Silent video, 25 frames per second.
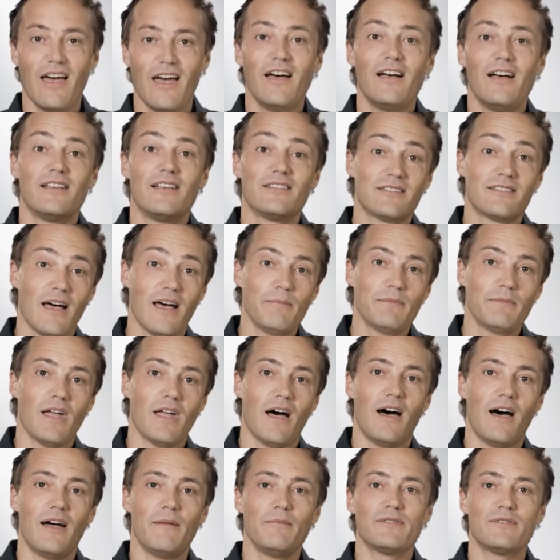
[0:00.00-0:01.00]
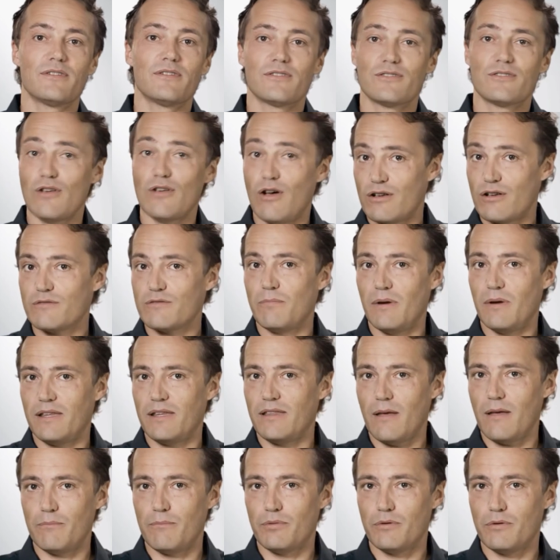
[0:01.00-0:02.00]
Sometimes socks split
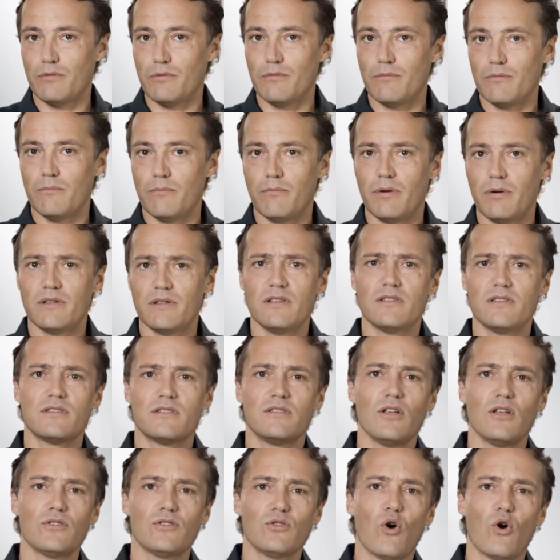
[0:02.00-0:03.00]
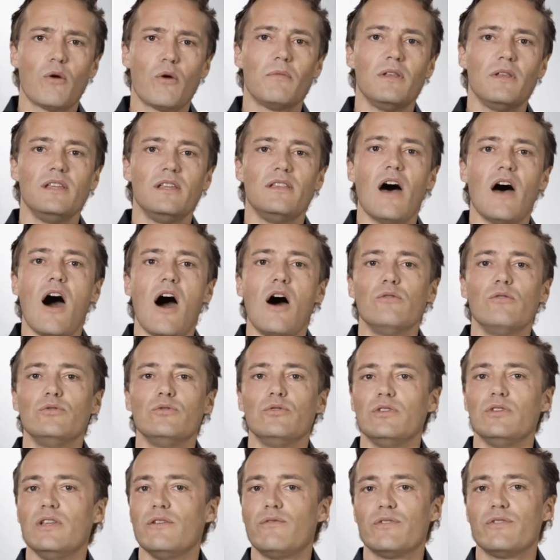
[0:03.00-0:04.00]
up too, but it's not normally down
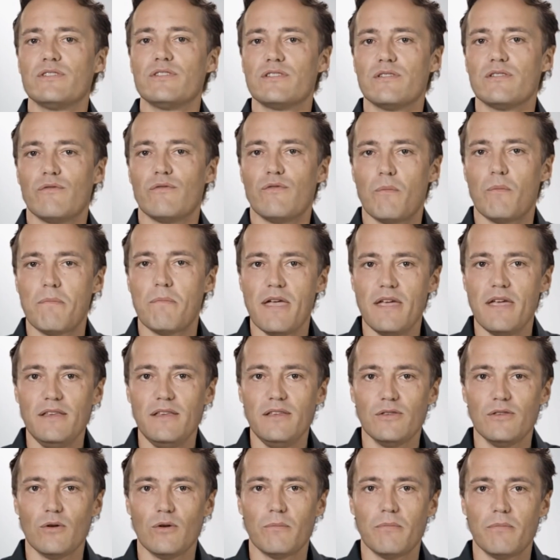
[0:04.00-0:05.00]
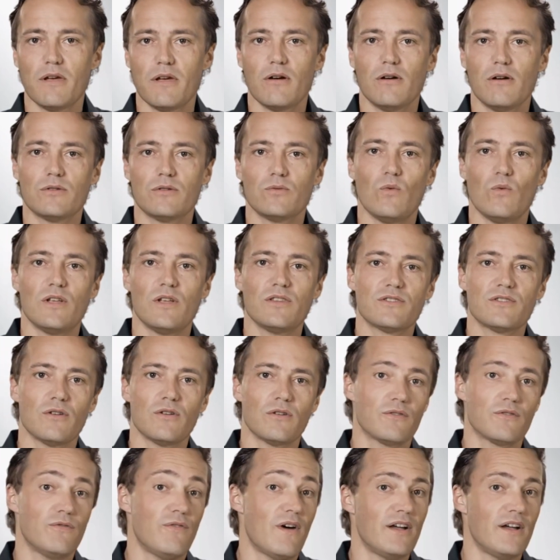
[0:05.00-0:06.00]
to differences of opinion or because one
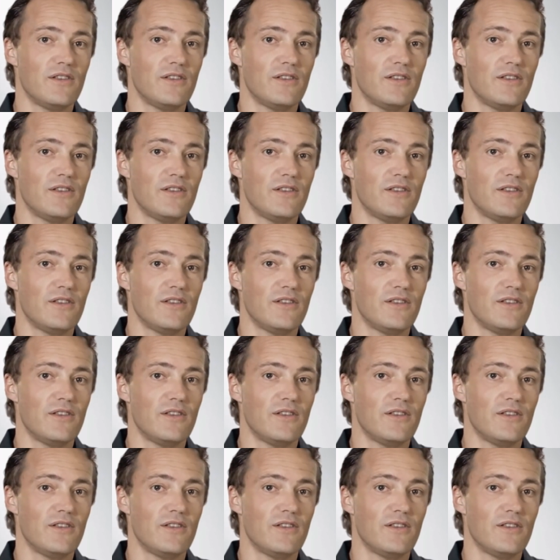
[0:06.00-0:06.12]
sock finds a